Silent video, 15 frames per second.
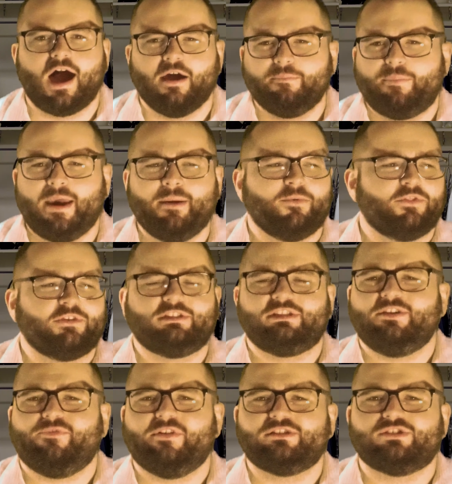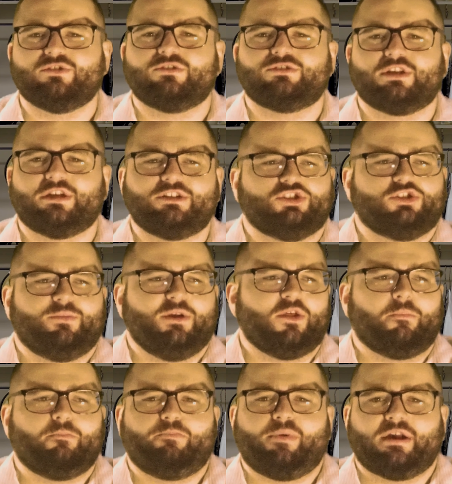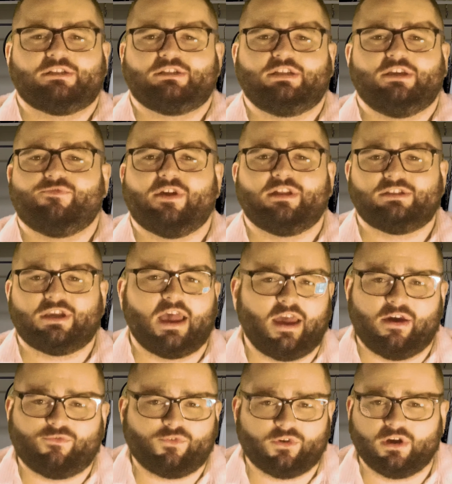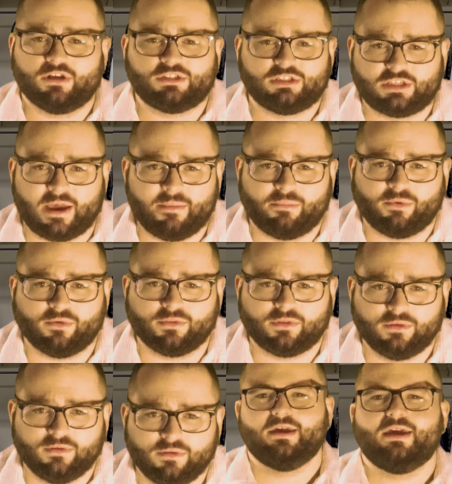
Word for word: On paper, this defense looks like it should be the best defense ever assembled.